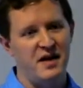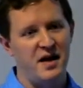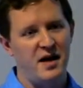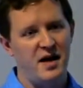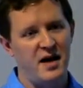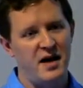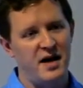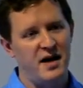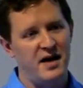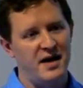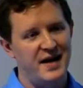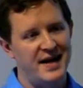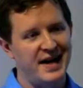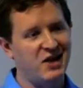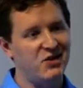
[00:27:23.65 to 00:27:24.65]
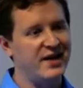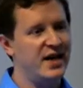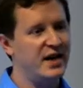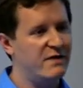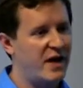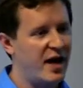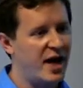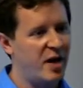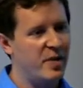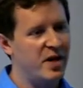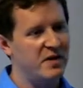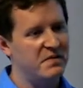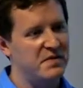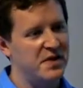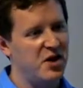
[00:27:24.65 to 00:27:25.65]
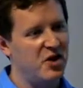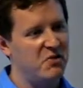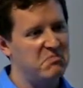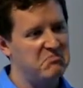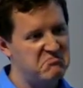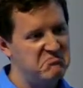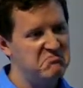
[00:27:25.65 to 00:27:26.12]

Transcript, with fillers: uh, in a clean environment, you know,